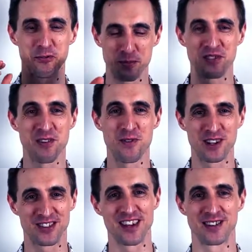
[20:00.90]
a
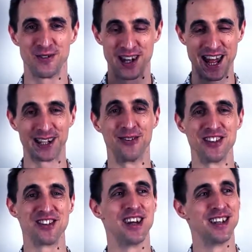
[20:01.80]
specific set of
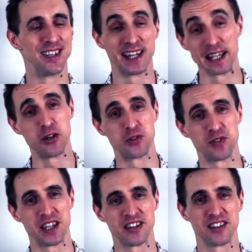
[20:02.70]
language that they use for
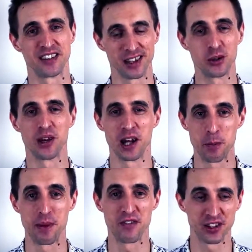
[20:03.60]
these things. They call it a
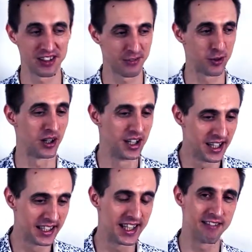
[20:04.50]
pivot. If you're
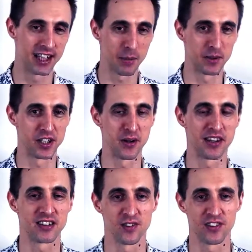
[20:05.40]
gearing up a new
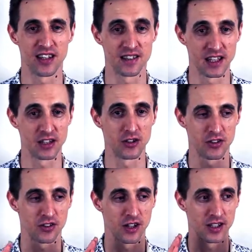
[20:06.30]
activity and then you
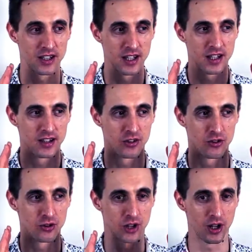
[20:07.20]
decide that
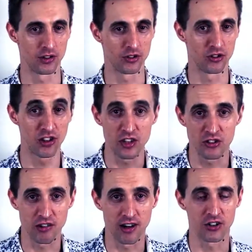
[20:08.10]
you're going to change
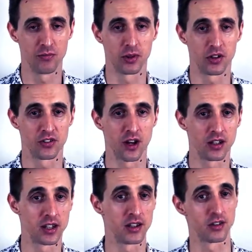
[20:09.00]
direction because
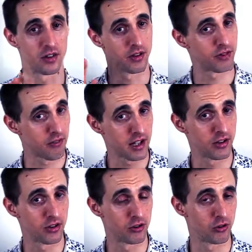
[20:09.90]
either there's a threat
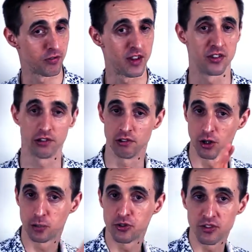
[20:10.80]
that you're facing or an
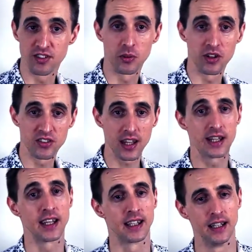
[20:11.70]
opportunity worth
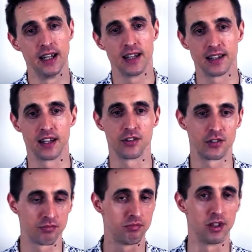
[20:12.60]
taking, then
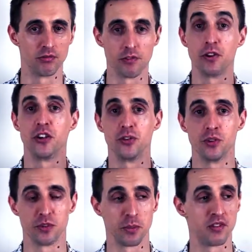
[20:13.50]
it's referred to
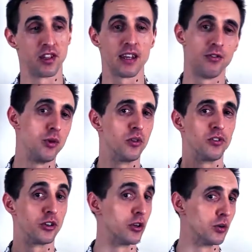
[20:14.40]
as a pivot. If you want
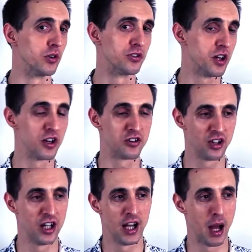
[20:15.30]
to Google search
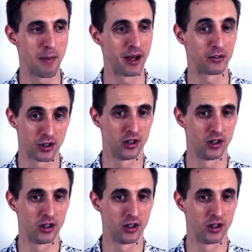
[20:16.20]
about